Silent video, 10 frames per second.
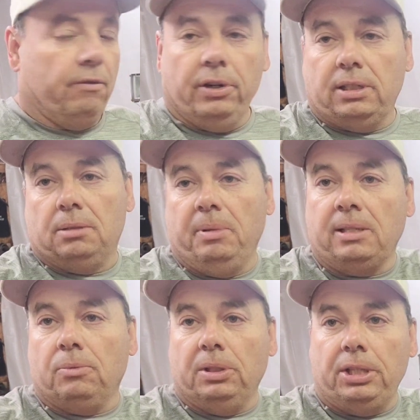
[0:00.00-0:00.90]
versus
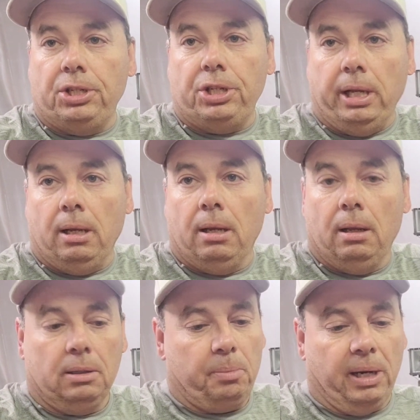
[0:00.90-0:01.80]
messing with this shit,
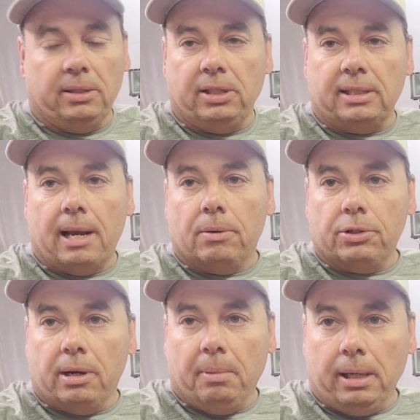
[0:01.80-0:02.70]
spending 6
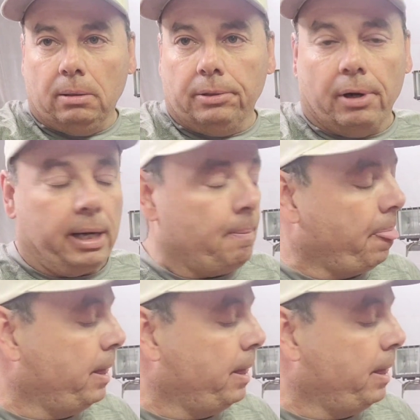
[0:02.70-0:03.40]
hours trying to make it look right.